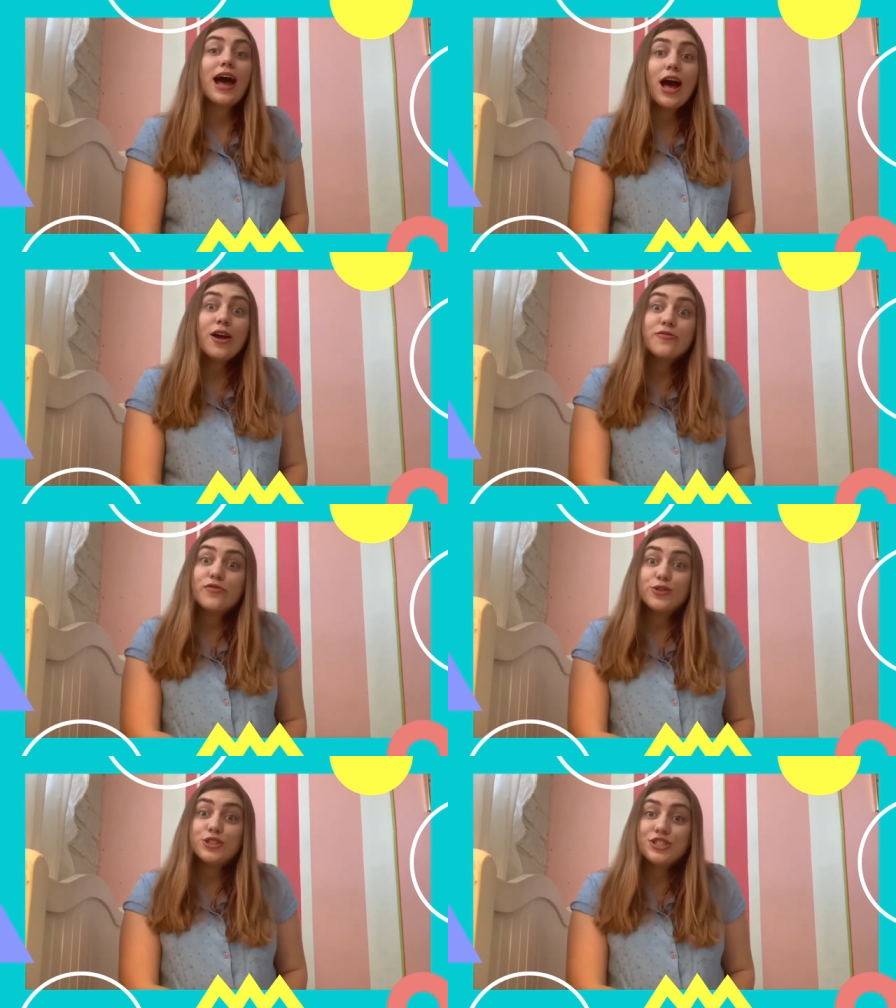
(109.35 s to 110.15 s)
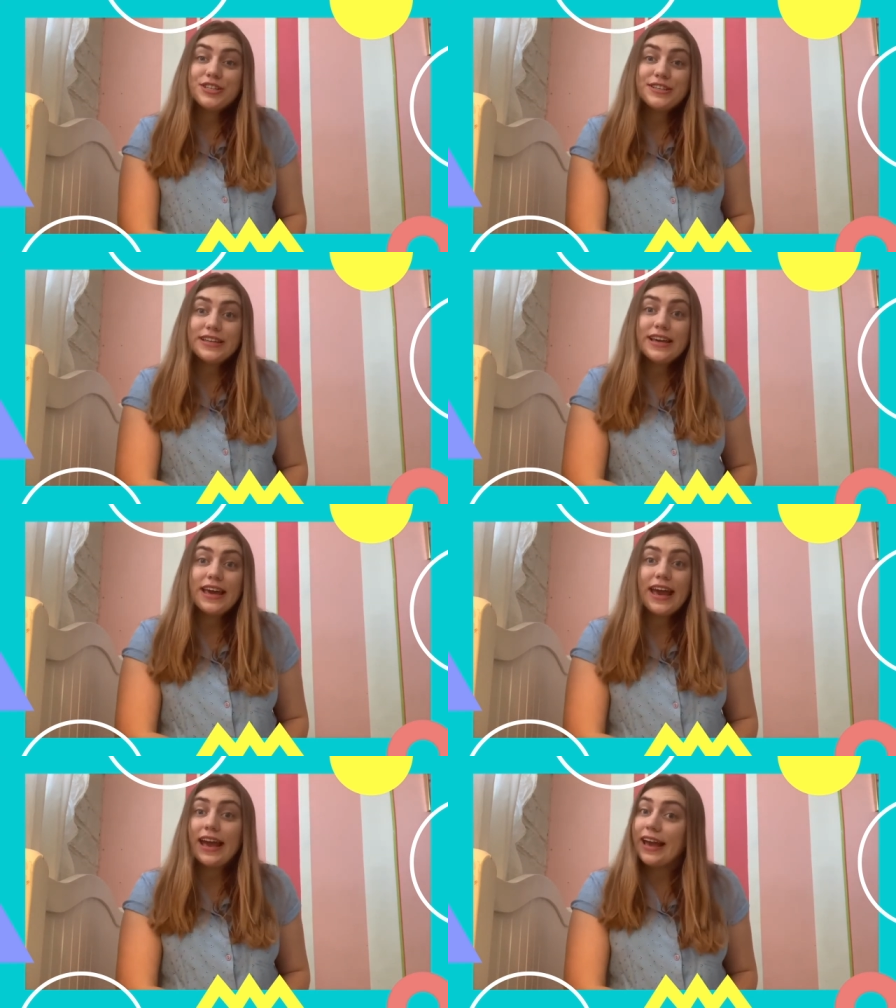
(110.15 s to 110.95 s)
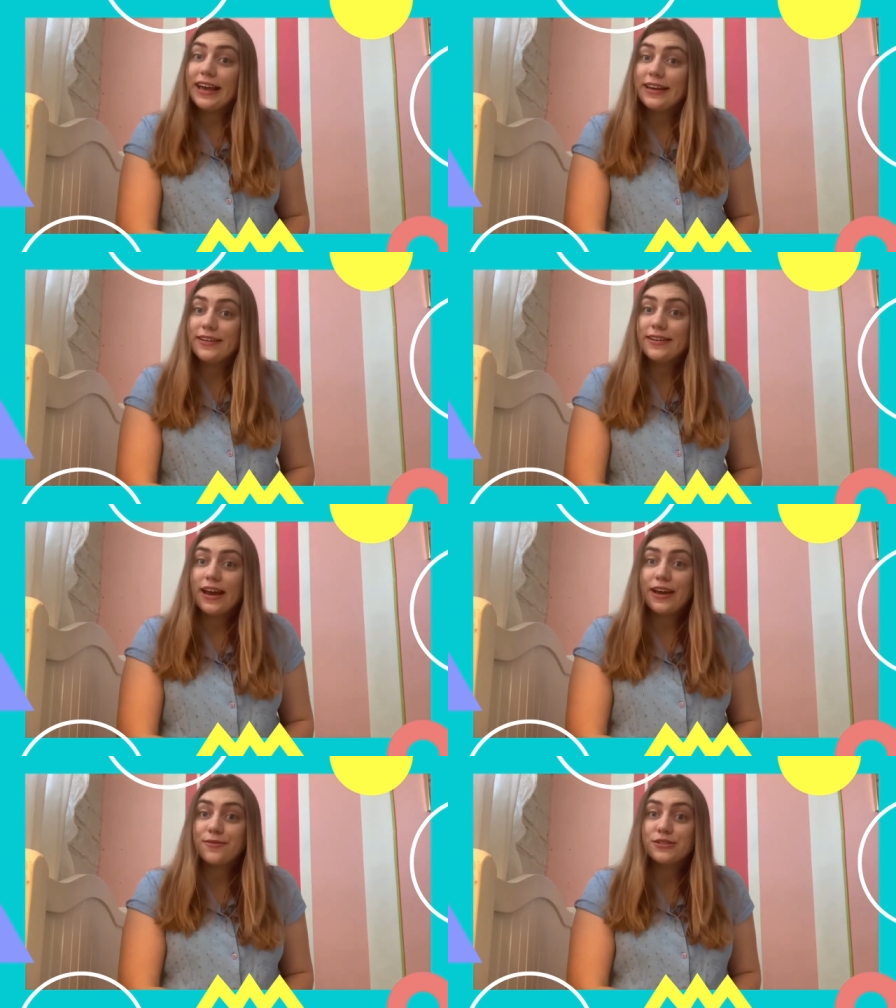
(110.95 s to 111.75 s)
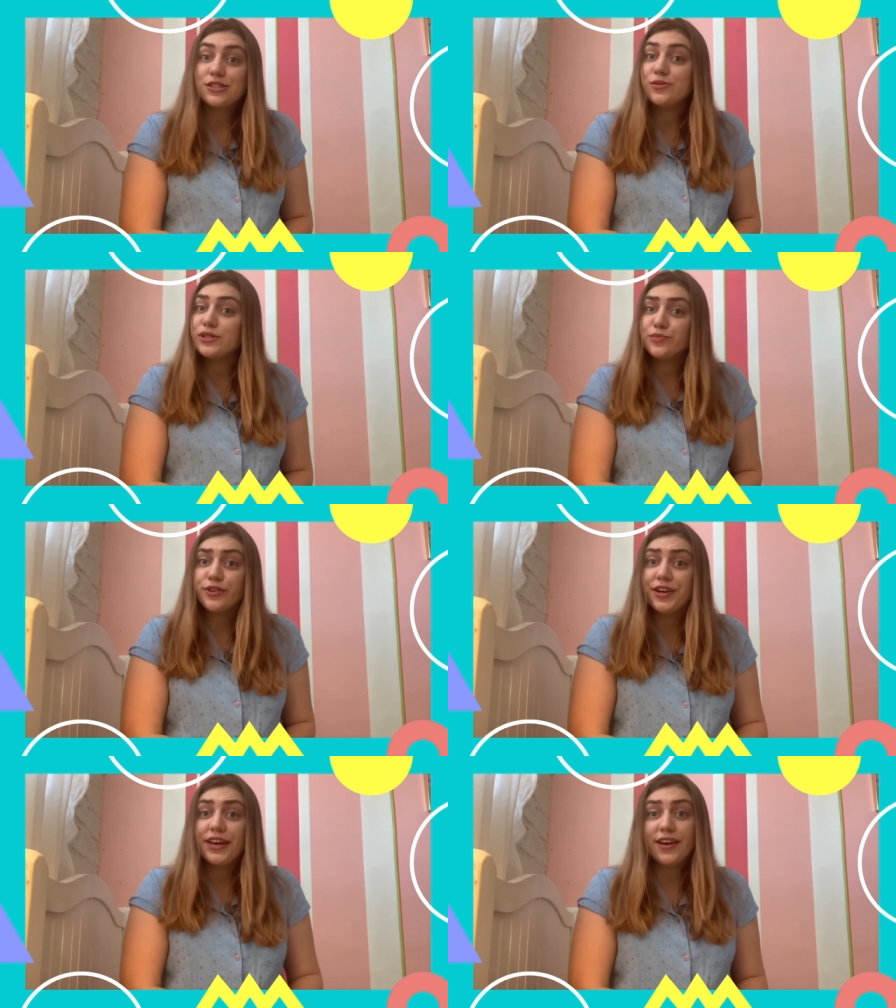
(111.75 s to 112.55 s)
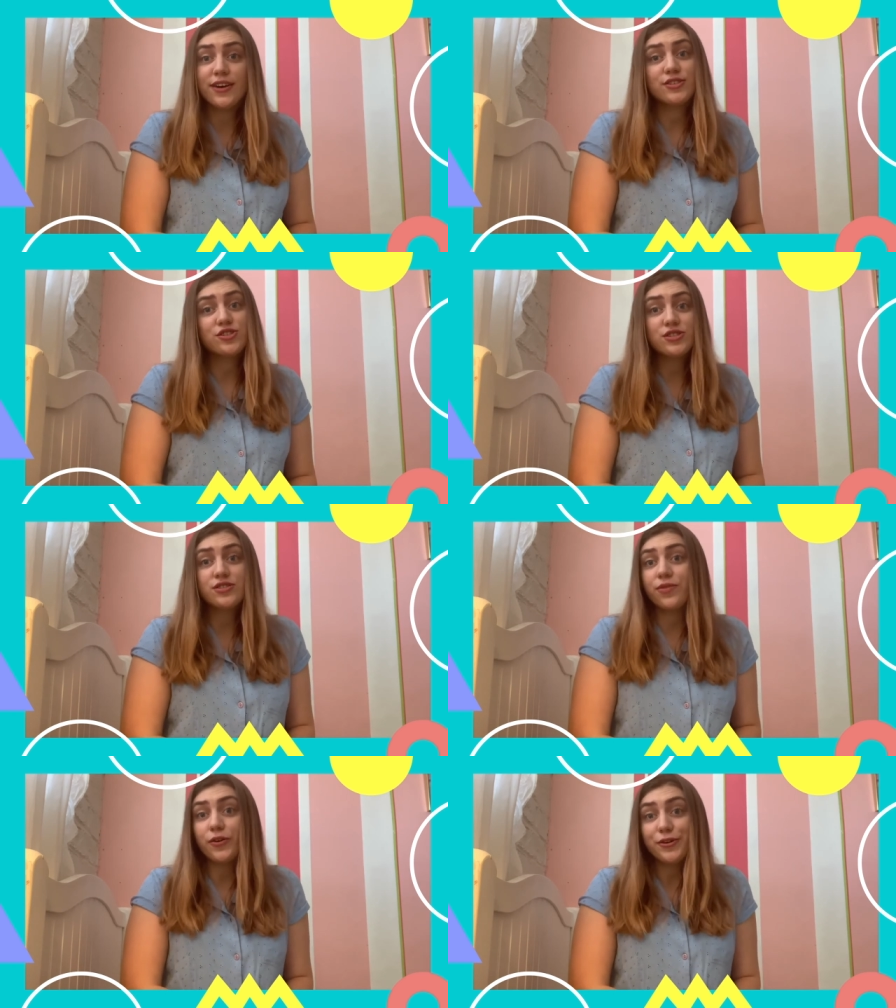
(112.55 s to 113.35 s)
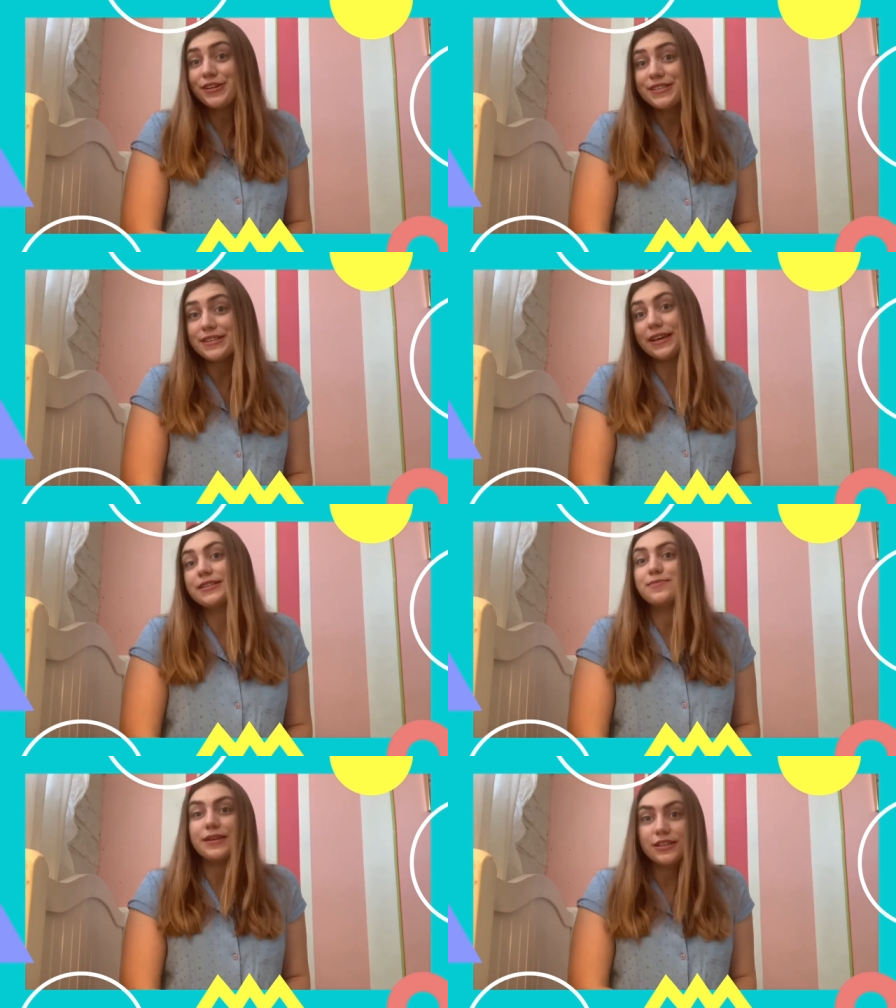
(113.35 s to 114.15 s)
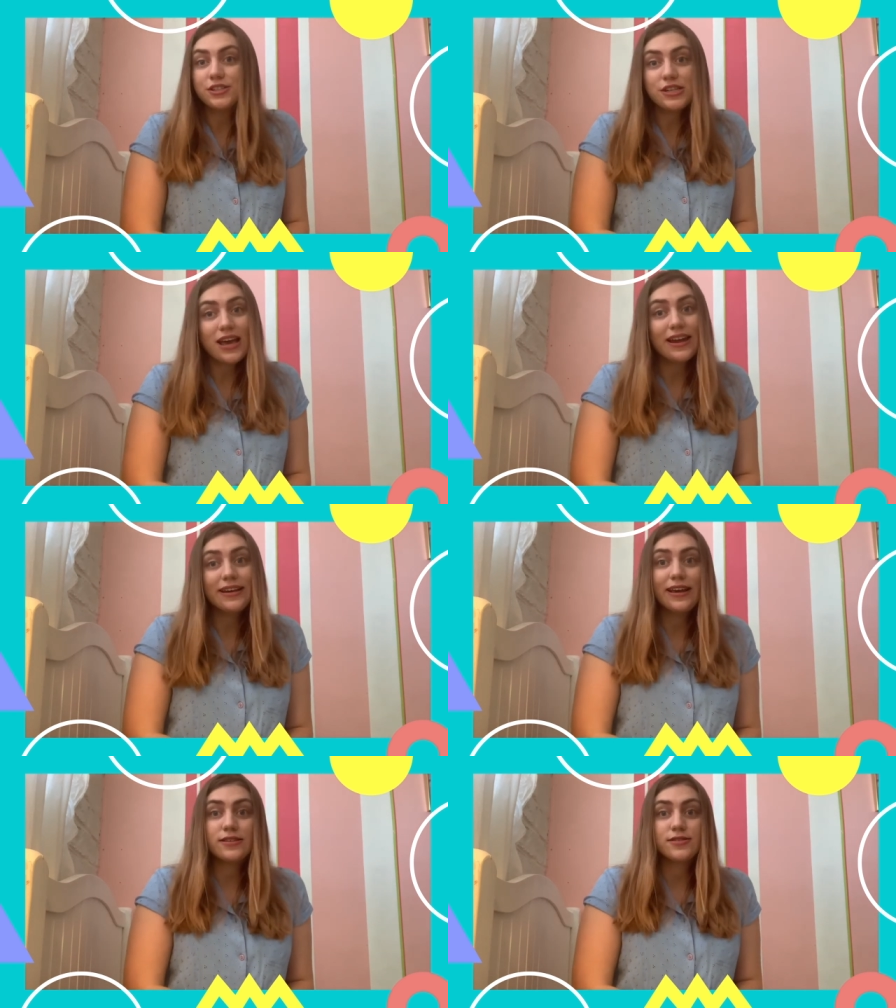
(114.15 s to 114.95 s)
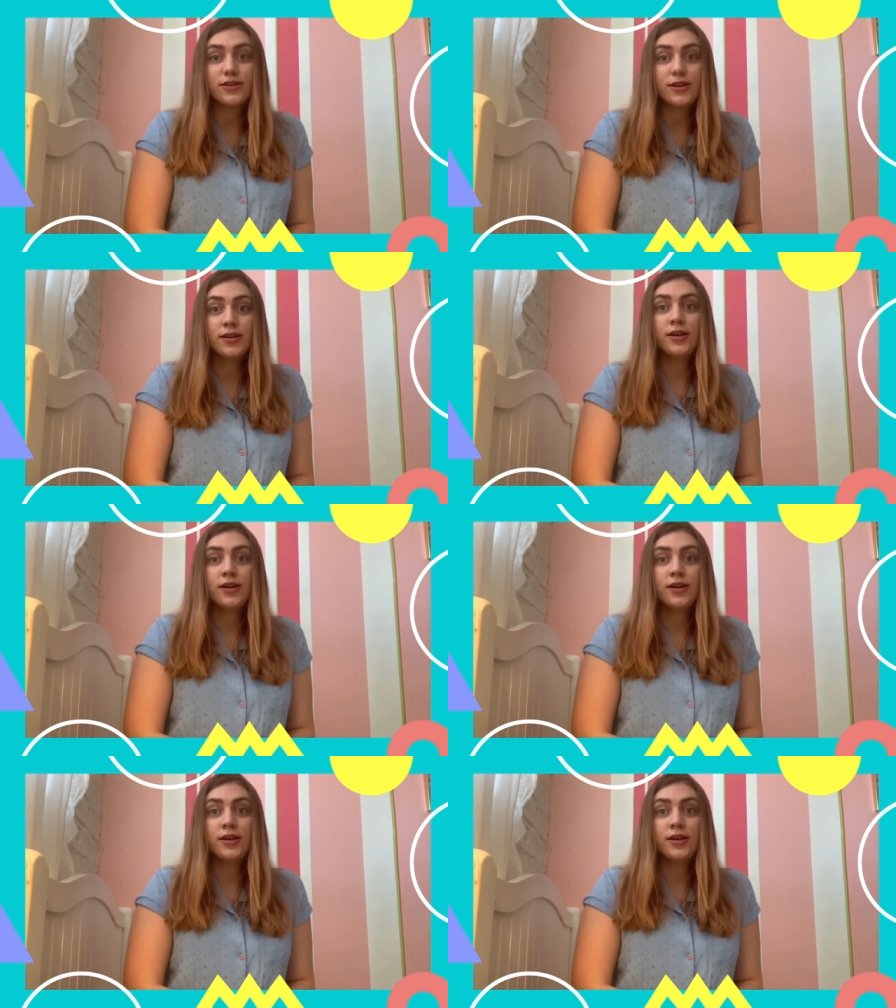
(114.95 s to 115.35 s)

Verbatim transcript: Unfortunately, Ada died when she was pretty young, just 36, because she had cancer.